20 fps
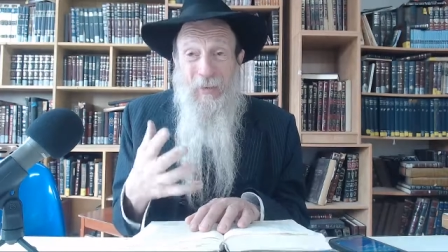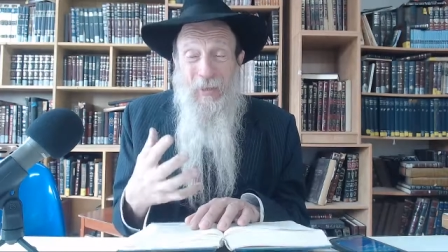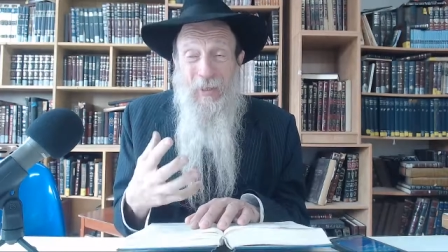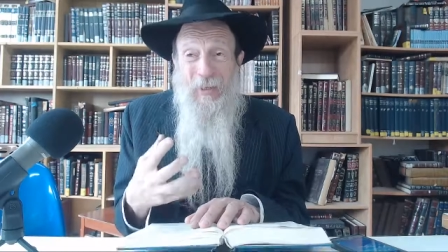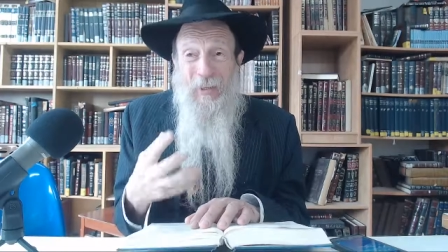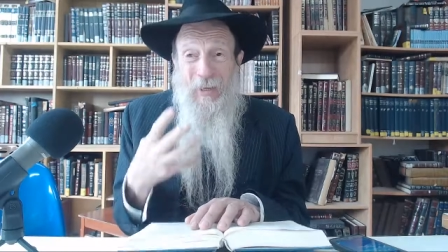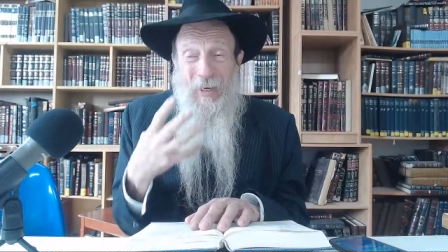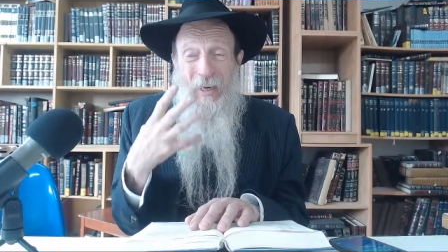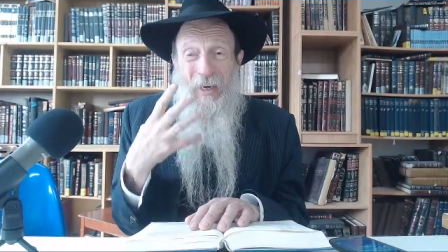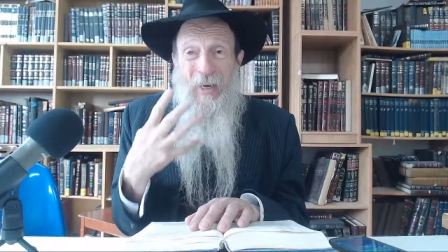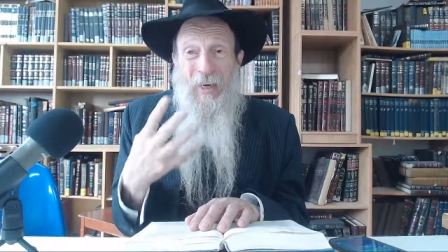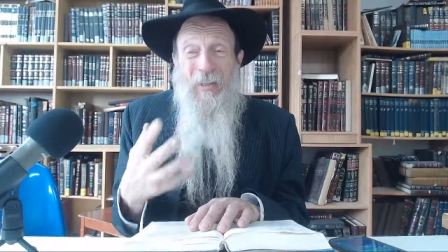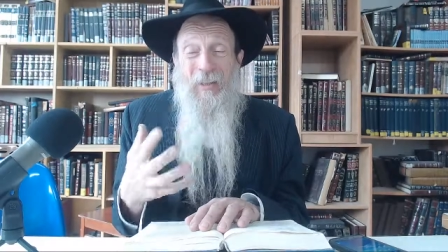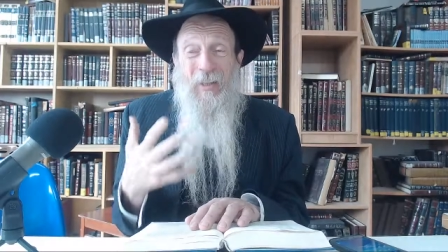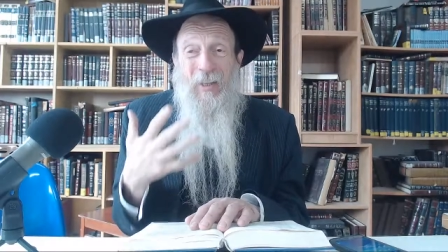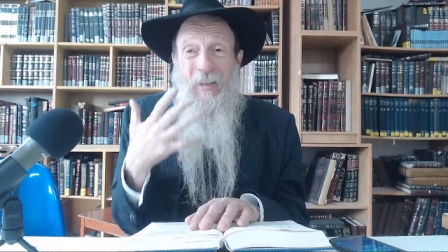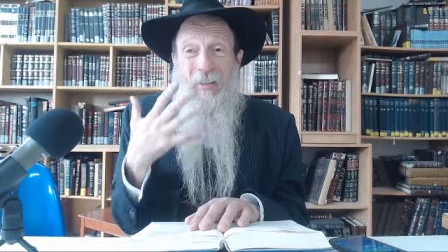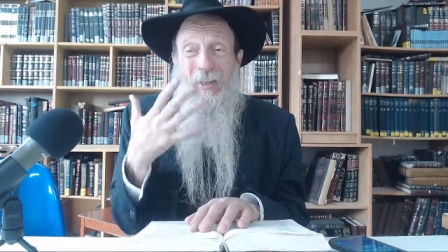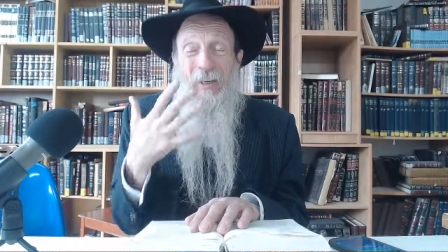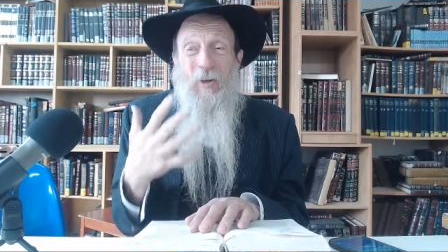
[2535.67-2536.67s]
that he's
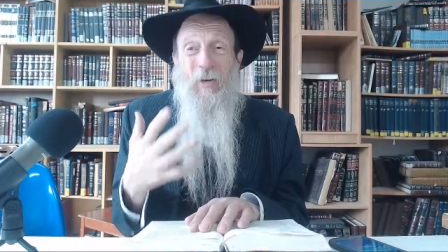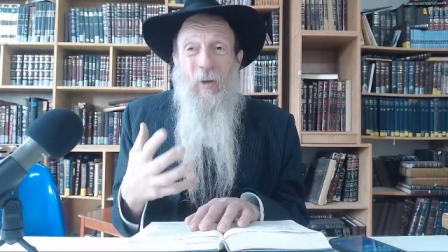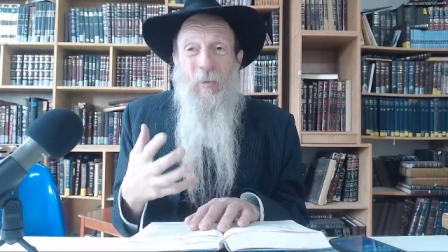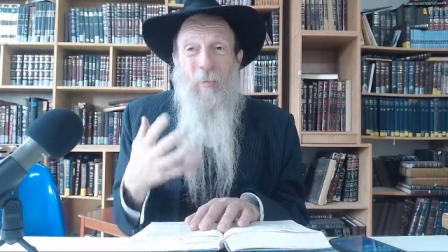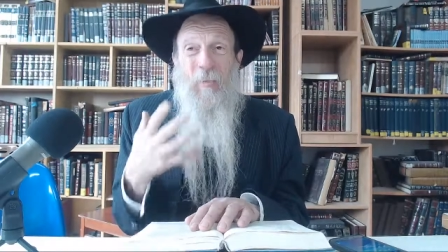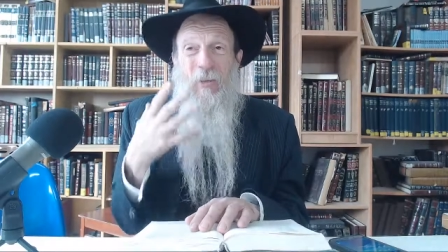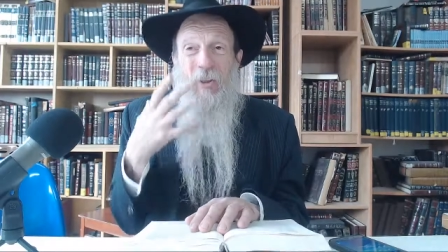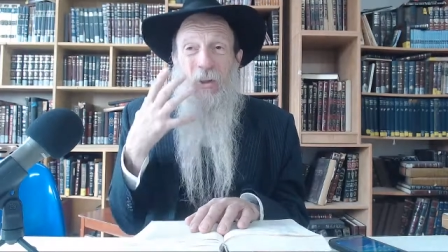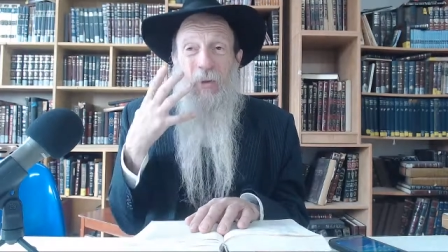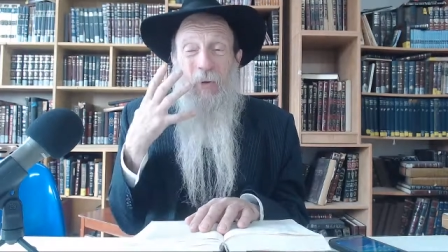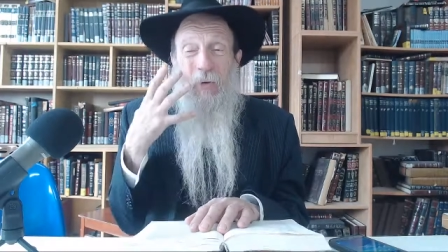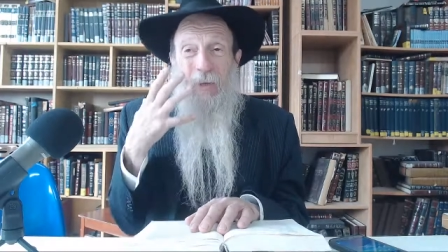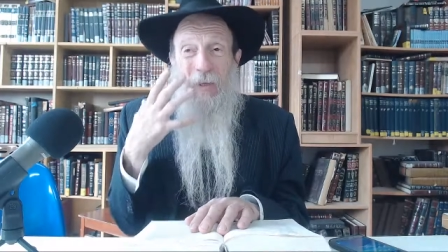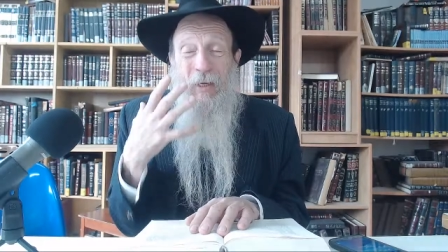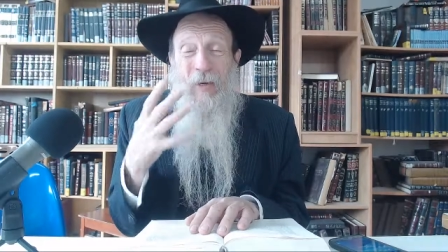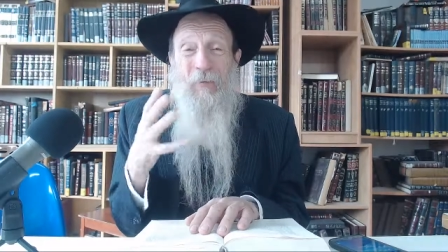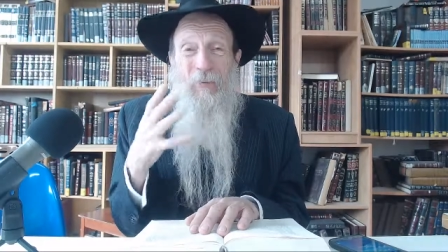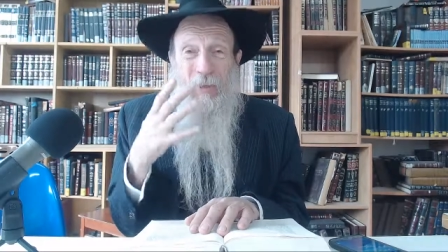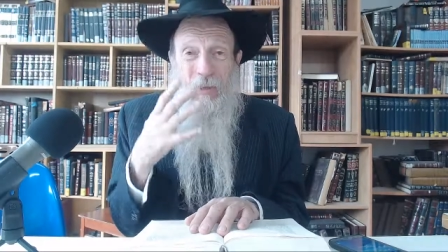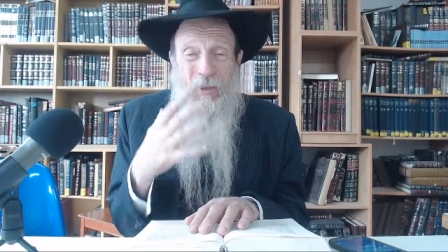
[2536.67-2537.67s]
onto a thing called Masirut
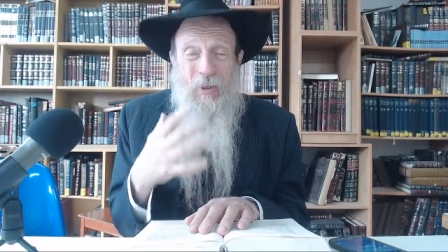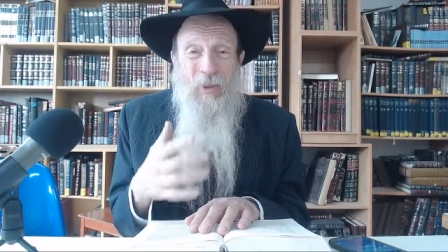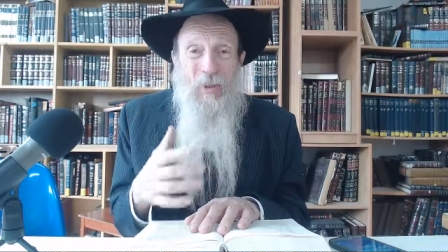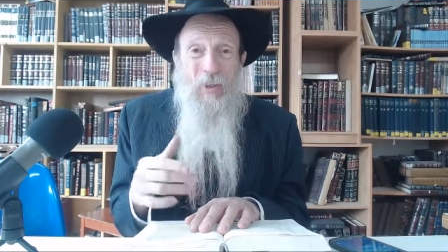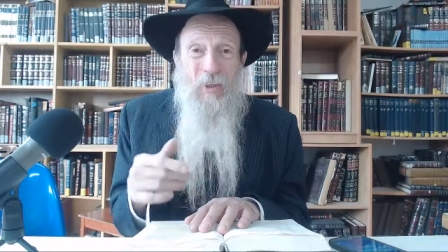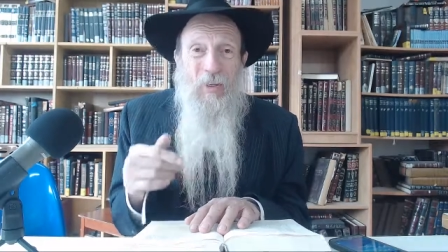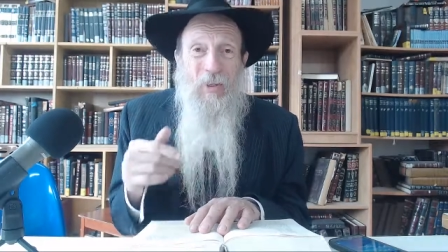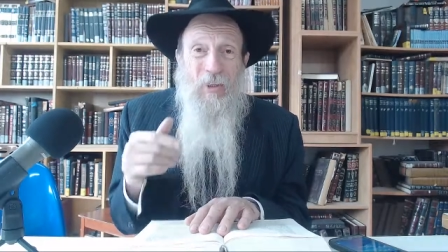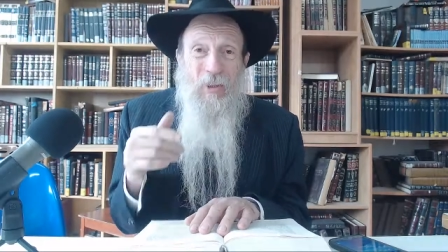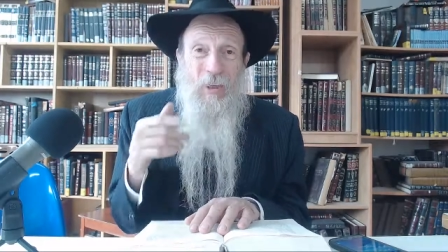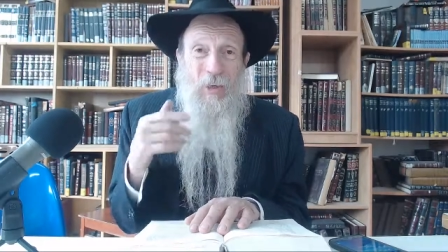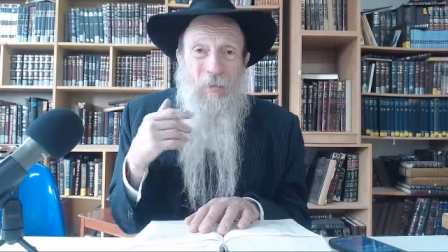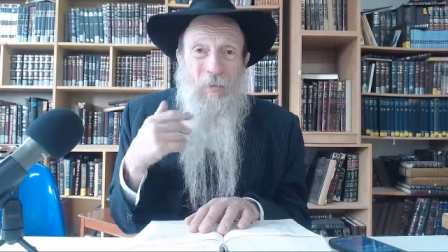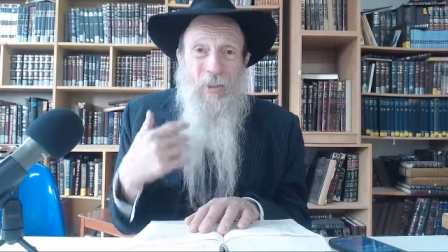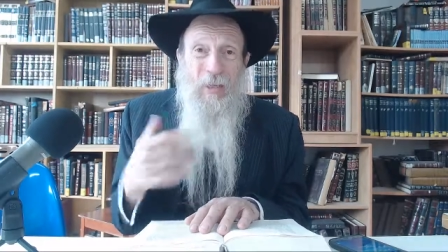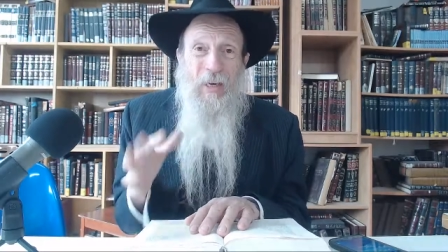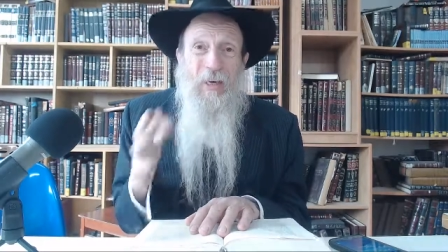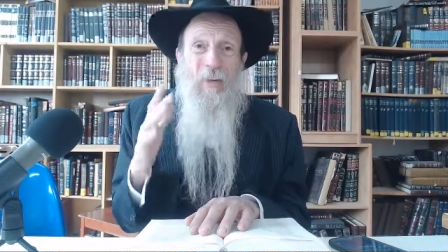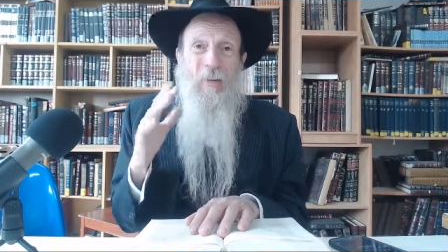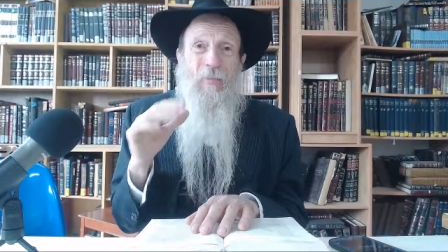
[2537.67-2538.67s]
Nefesh, self
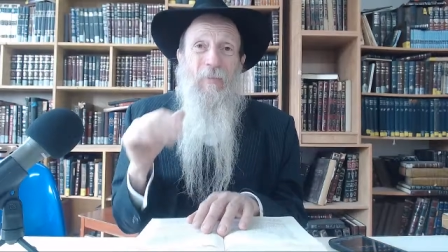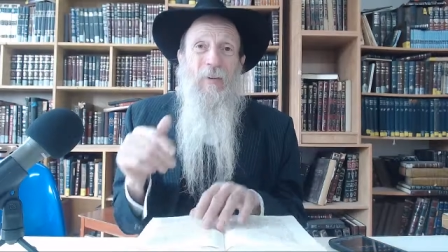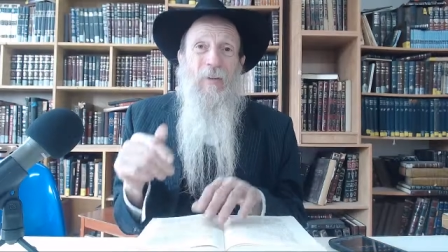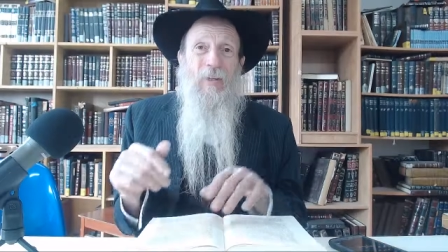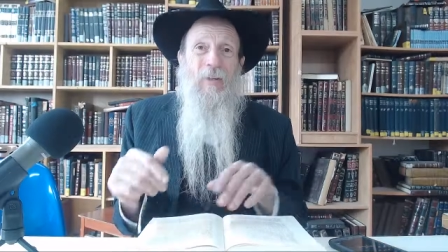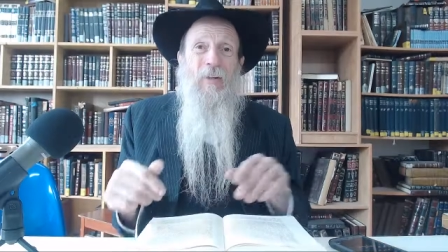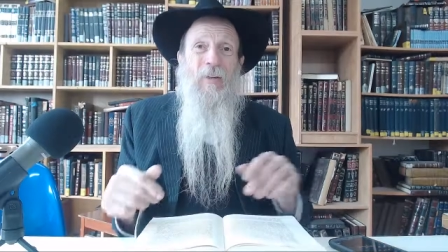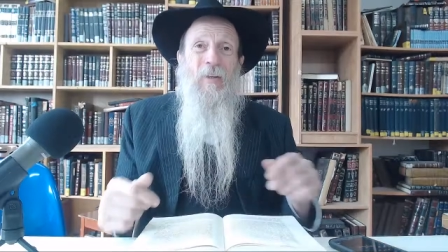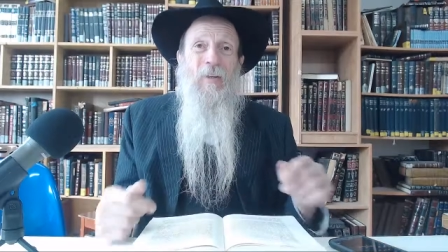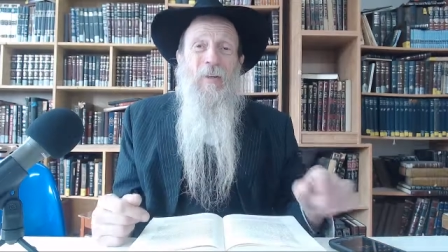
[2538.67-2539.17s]
sacrifice.